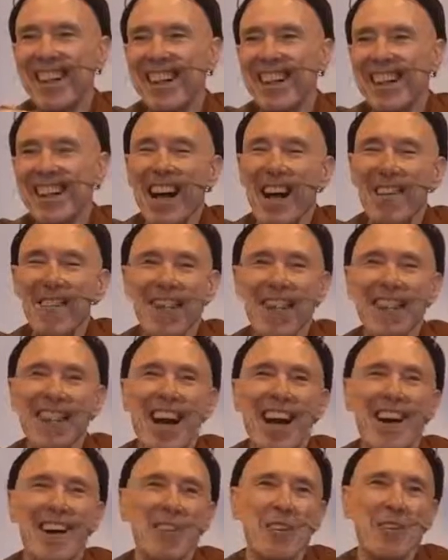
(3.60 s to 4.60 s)
coming
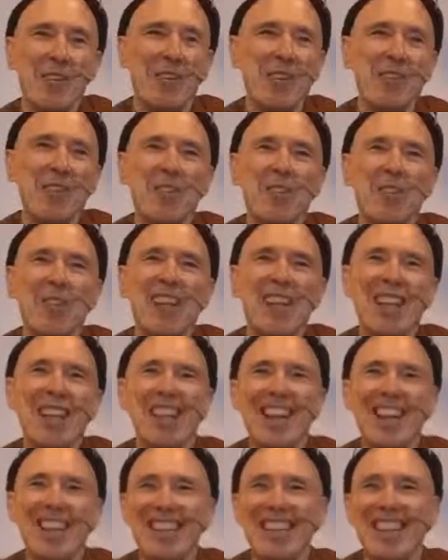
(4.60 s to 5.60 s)
down to
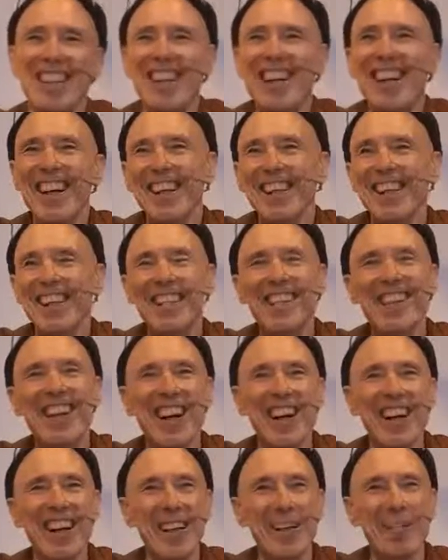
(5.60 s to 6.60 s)
the
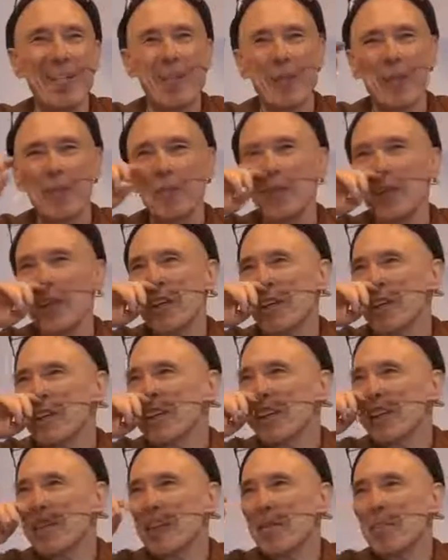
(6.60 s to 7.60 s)
time when
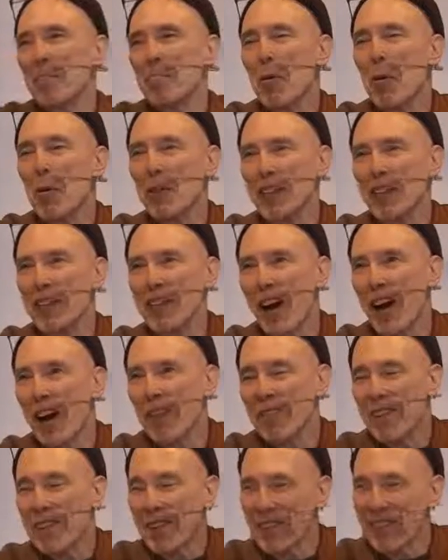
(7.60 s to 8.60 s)

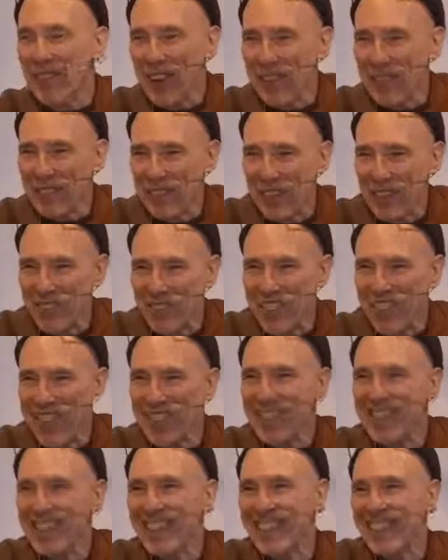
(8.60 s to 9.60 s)
Bodhidharma went from
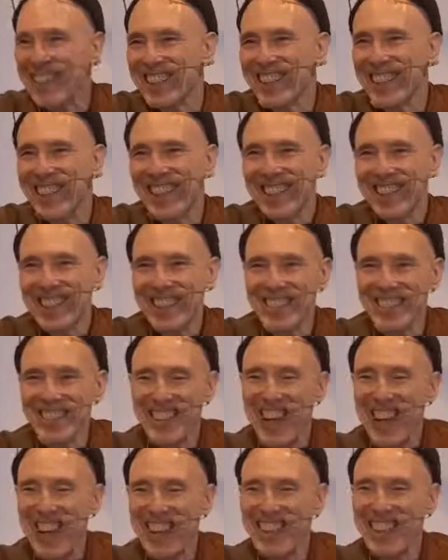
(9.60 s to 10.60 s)
India to
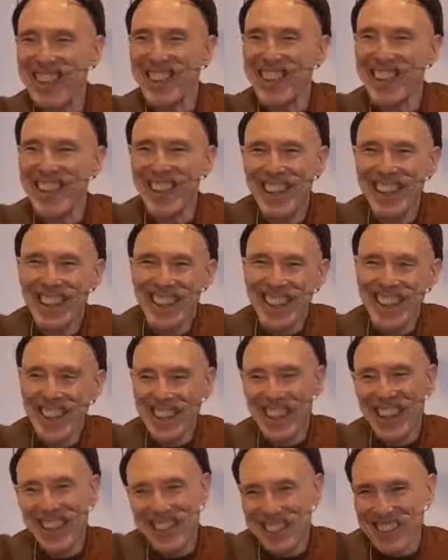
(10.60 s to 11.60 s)
China
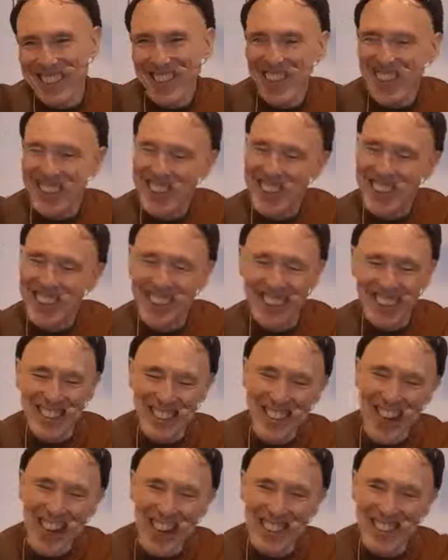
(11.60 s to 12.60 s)
and then started the
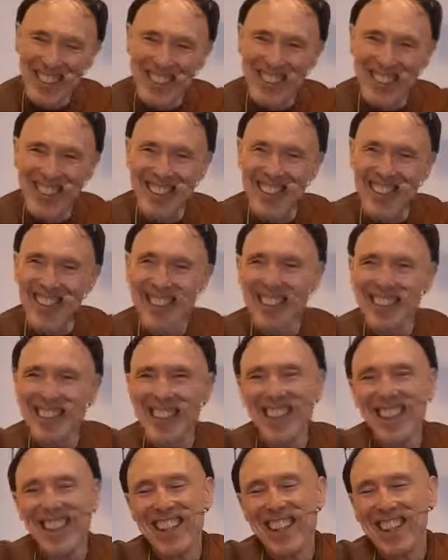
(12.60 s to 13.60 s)
Chan
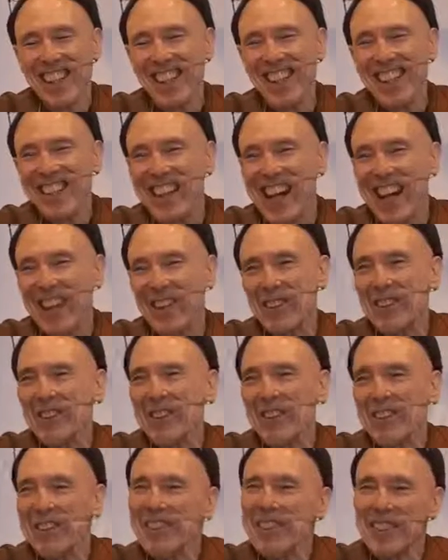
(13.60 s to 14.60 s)
succession down
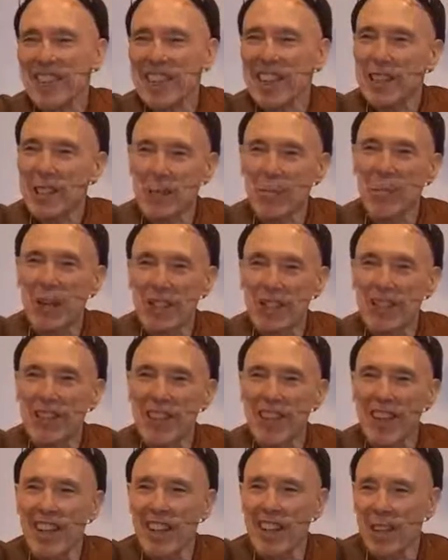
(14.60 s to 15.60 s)
to the sixth
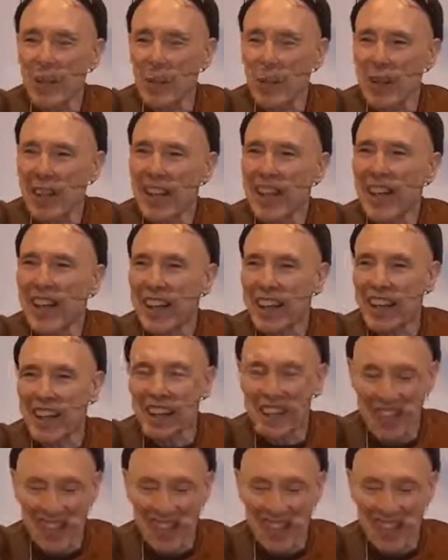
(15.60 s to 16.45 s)
patriarch, Hui Neng.